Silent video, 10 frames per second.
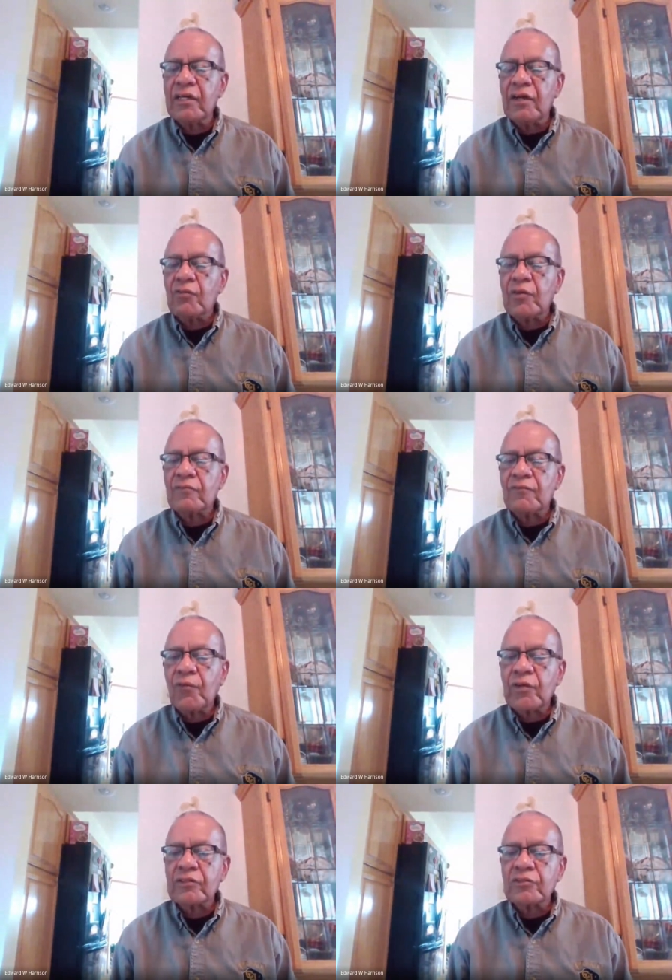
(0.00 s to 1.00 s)
We're in
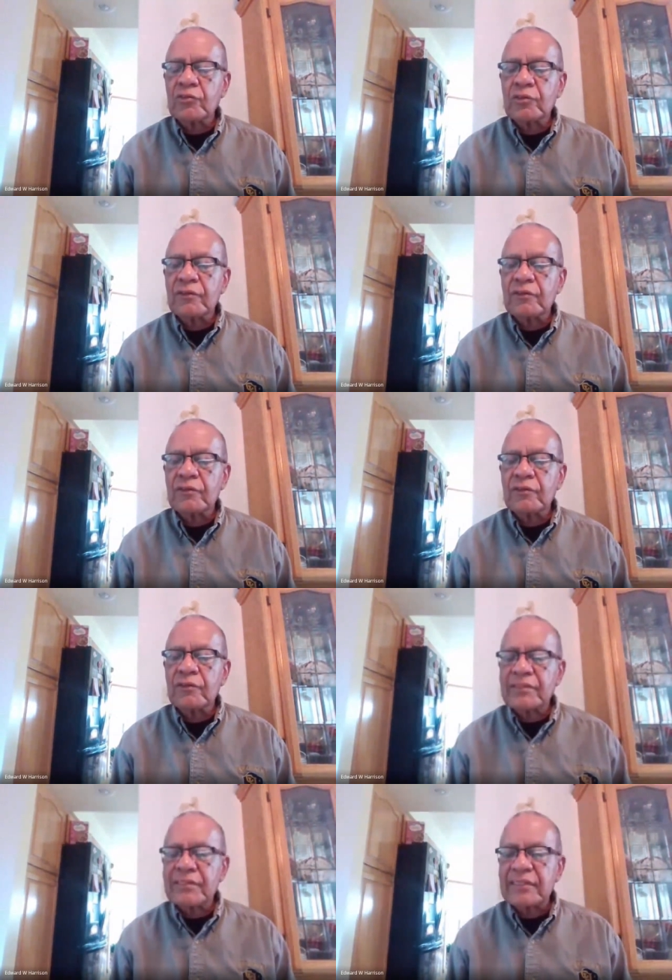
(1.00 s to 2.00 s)
42 of the
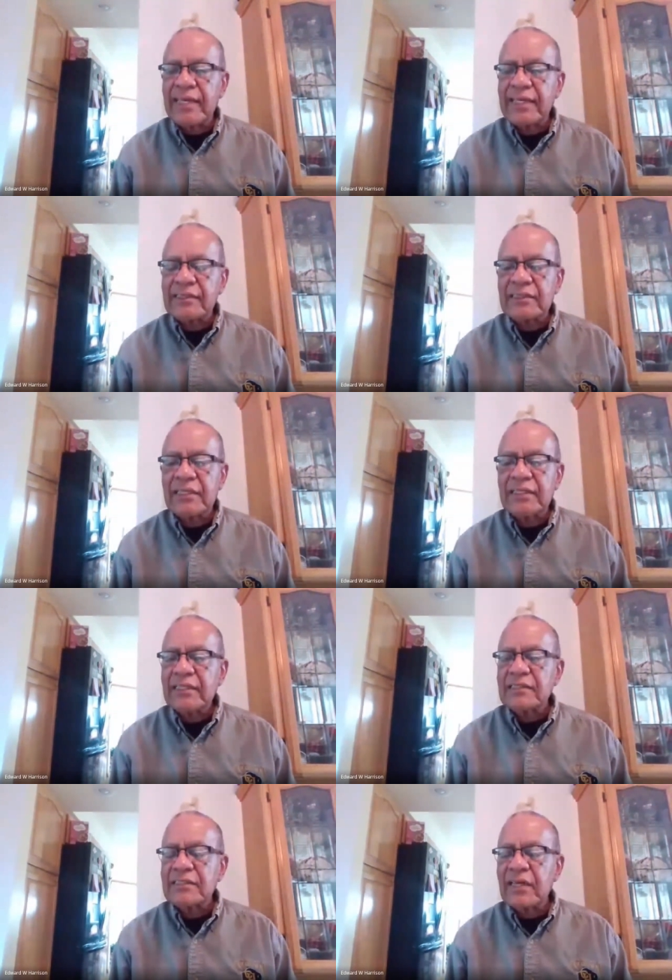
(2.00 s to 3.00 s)
50 states.
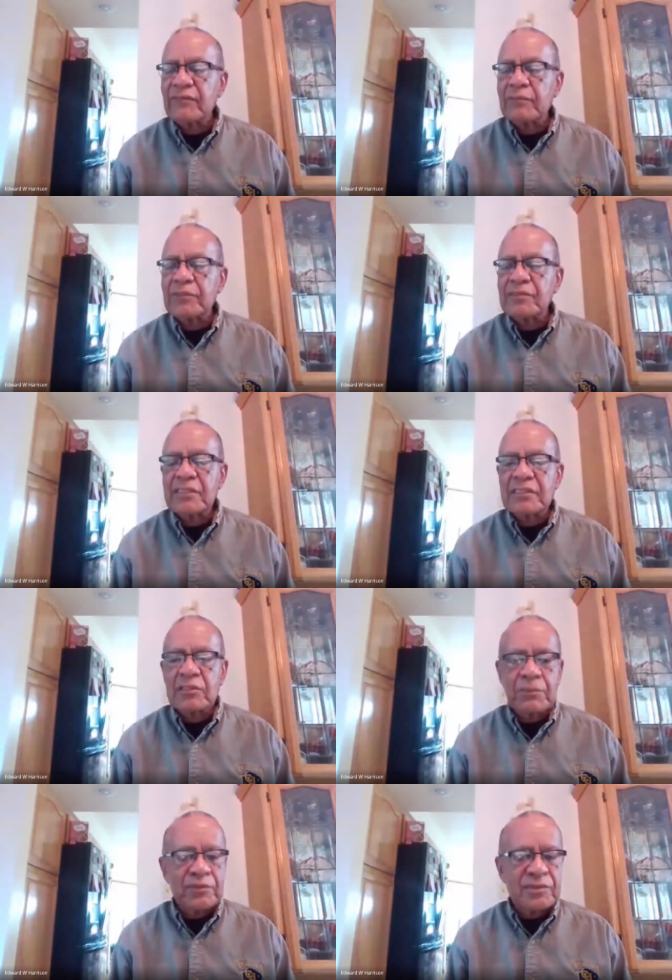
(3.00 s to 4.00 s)
Save you up to
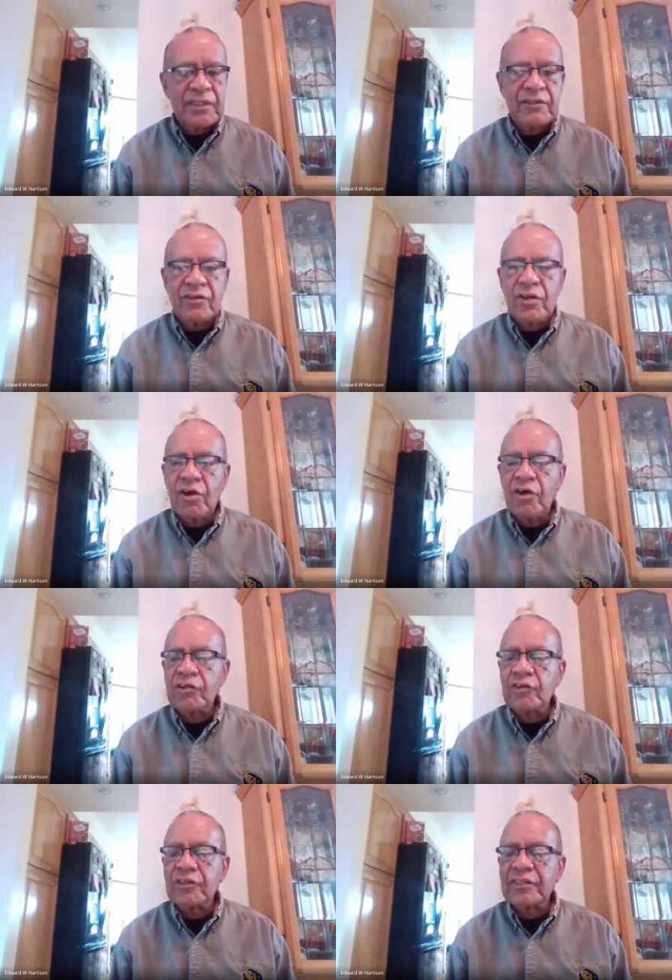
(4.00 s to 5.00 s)
60% on all
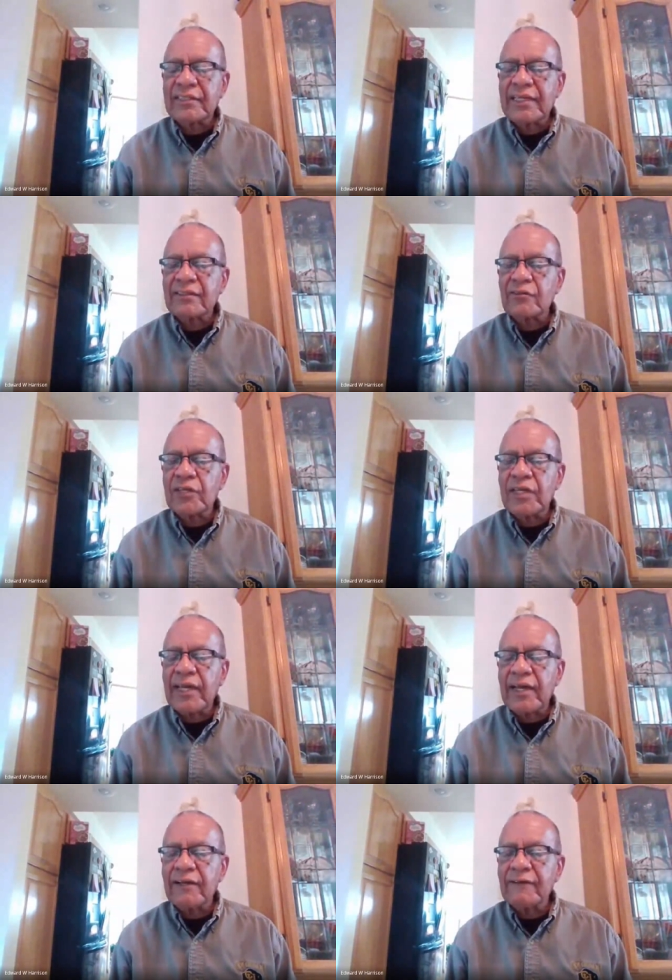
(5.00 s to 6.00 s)
your dental
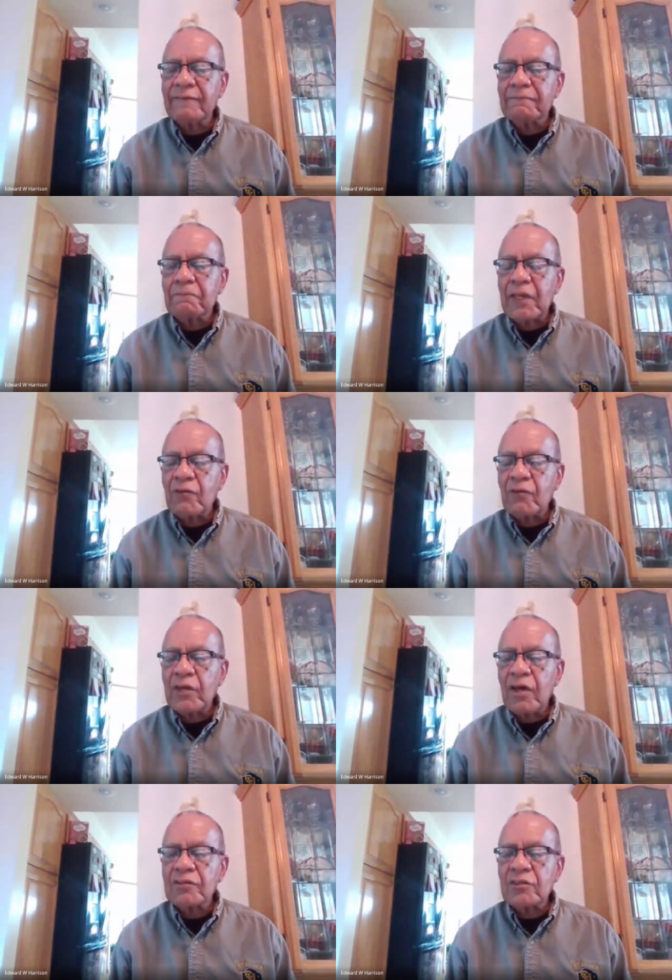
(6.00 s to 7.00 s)
care. And we
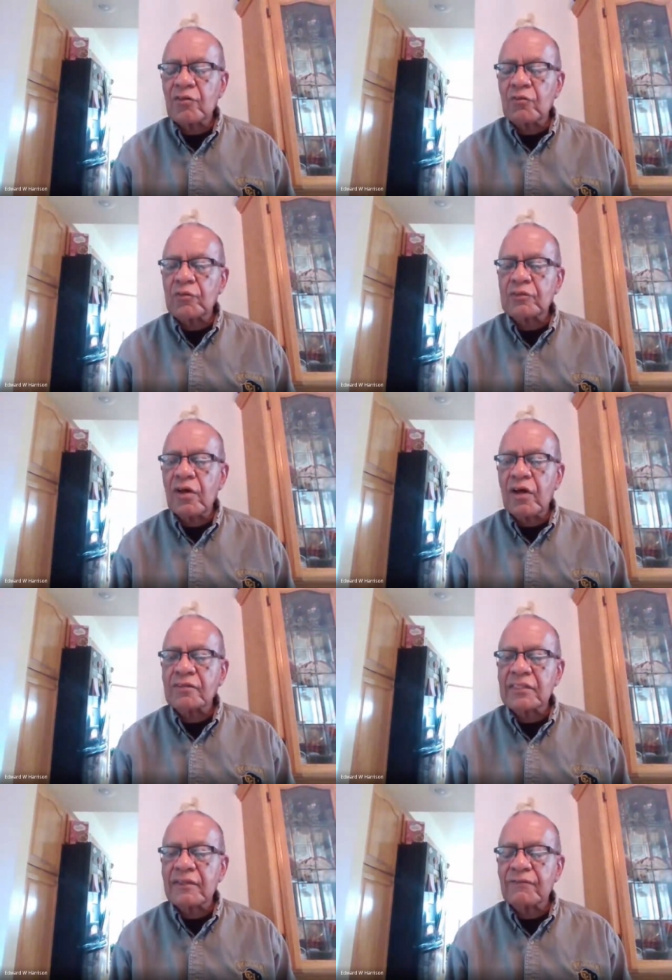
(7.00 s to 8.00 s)
also will
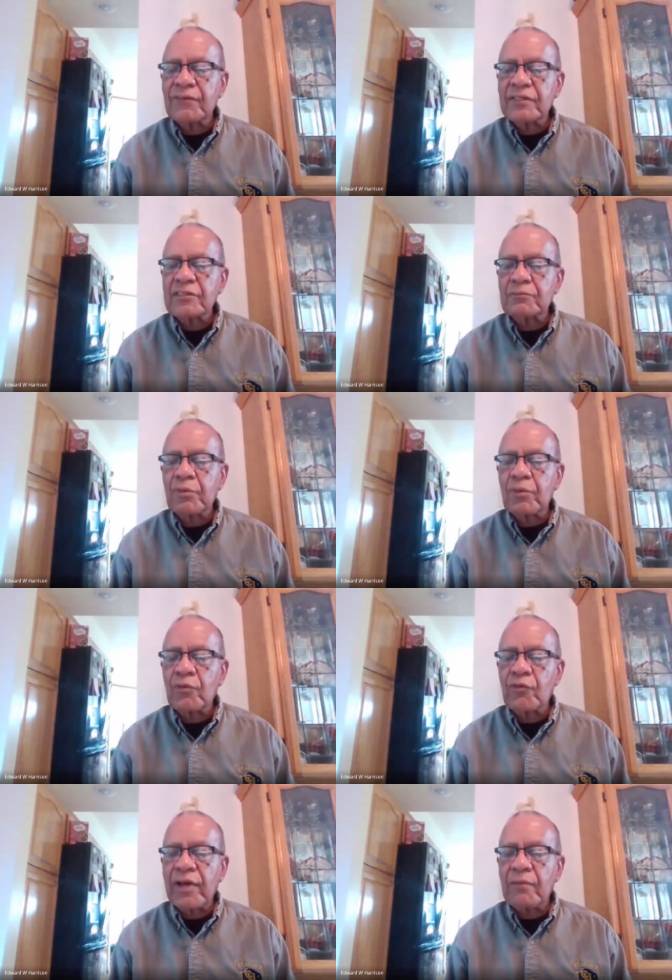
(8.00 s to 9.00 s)
toss in a vision
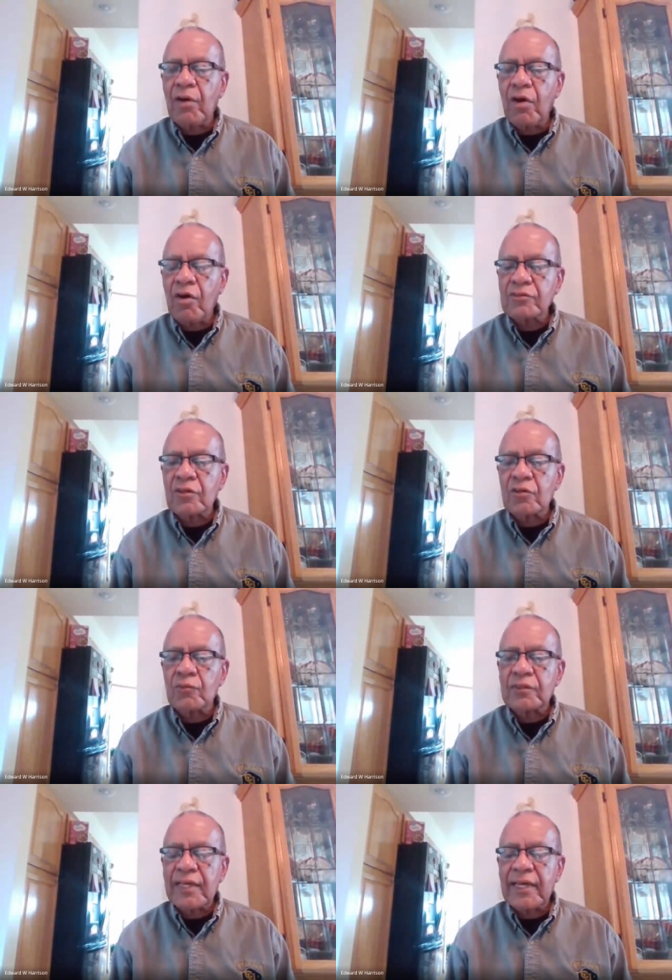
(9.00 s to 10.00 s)
program also
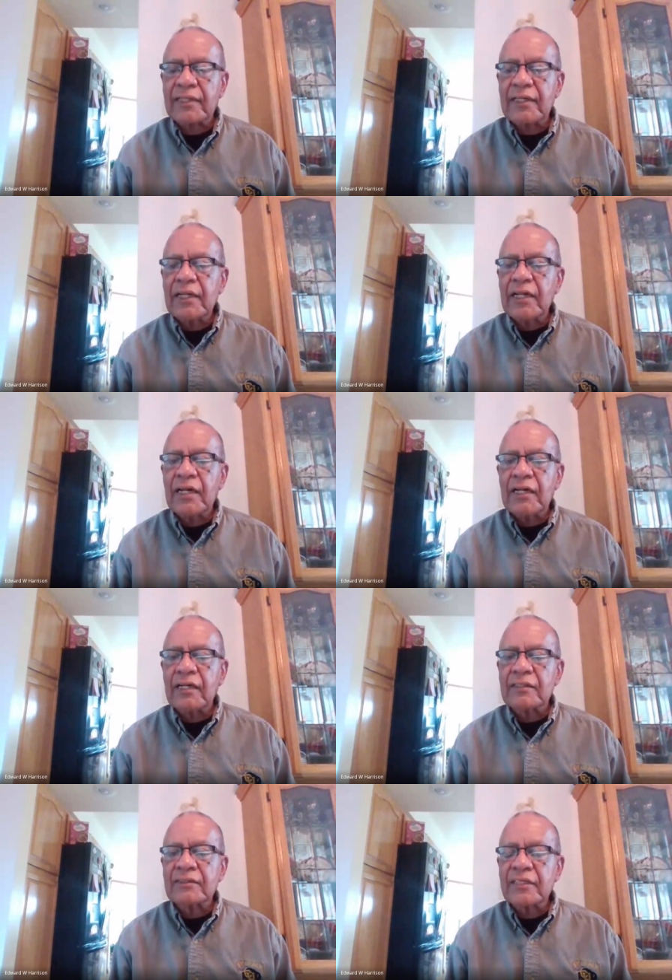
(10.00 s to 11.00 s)
with that
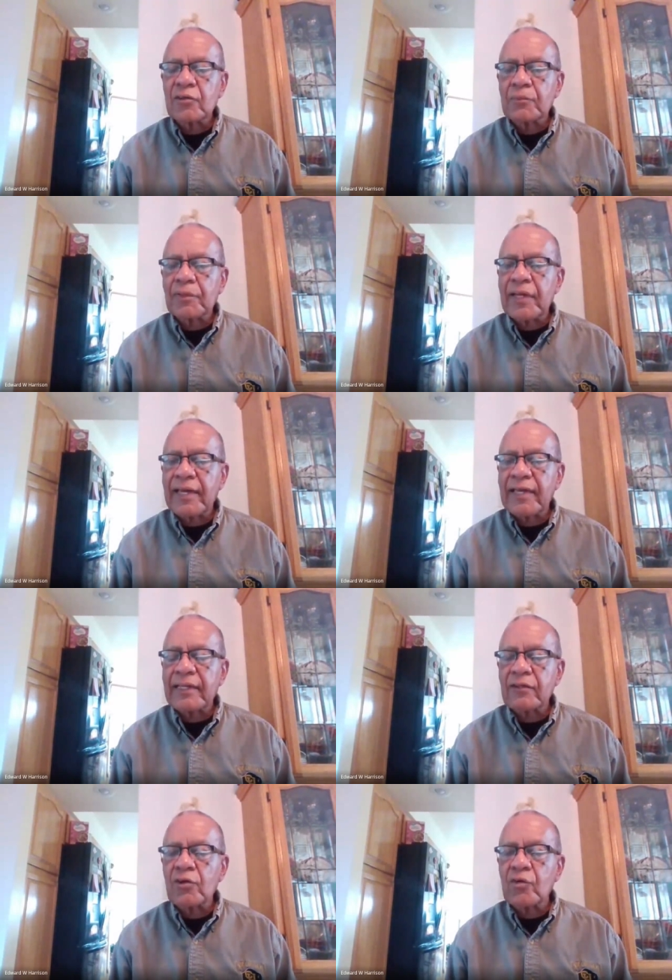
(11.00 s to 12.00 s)
uh, dental plan
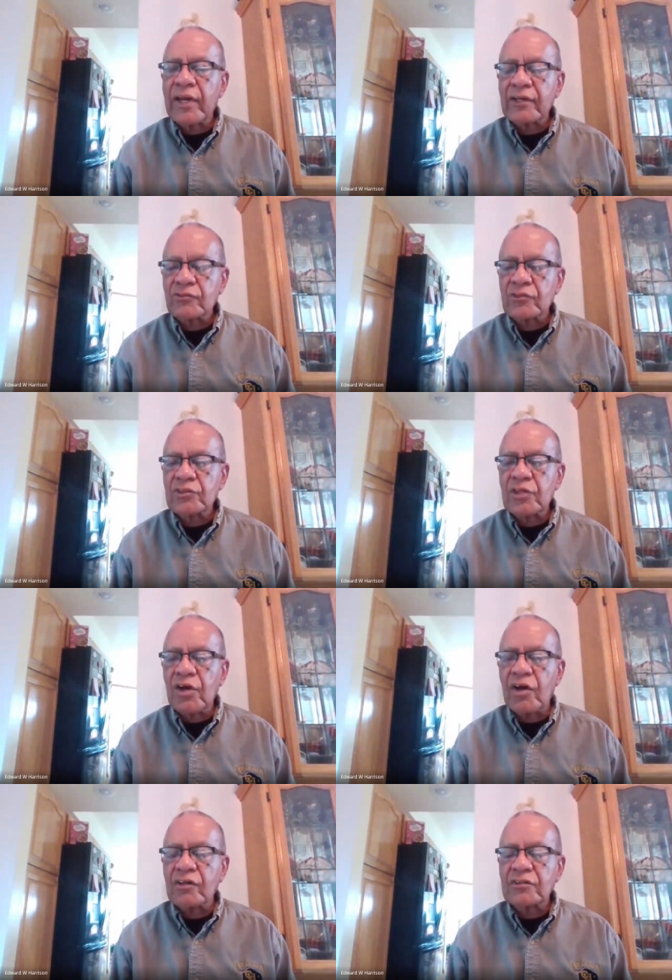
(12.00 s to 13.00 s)
at no extra
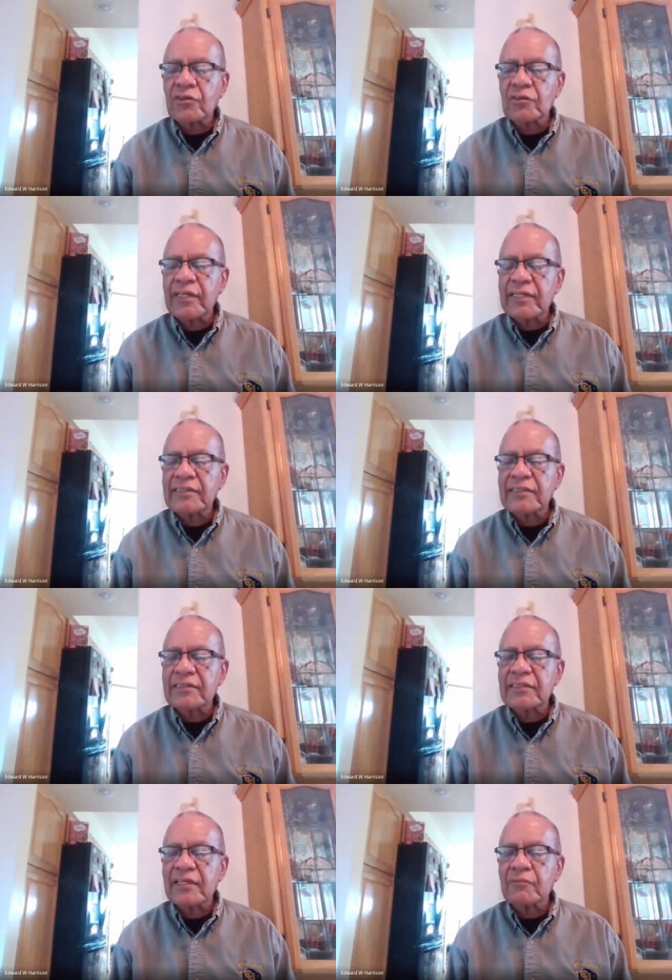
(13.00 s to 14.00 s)
charge. So, ladies
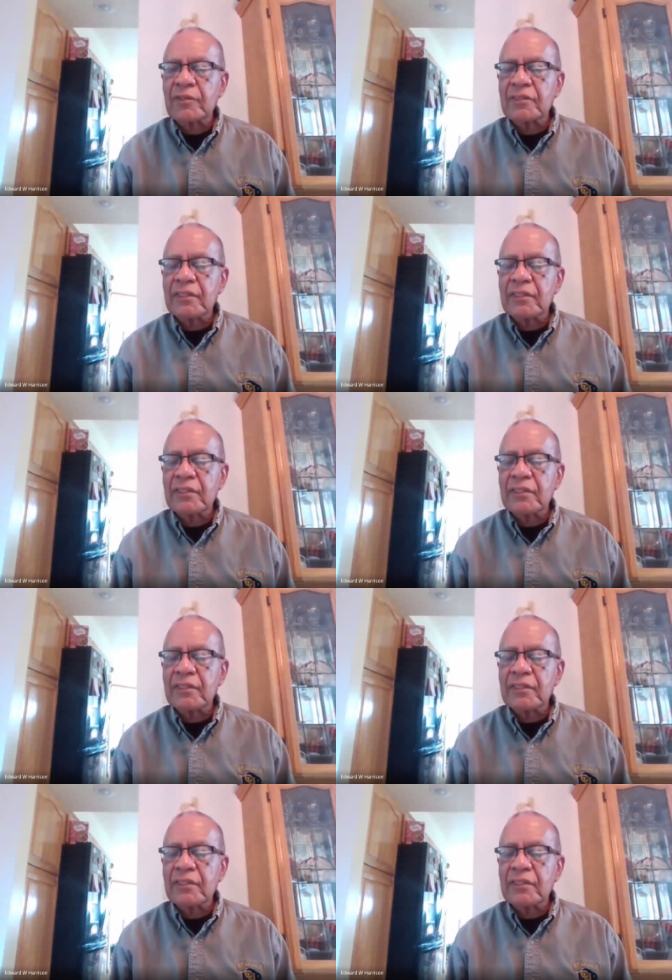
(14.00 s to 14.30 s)
and gentlemen,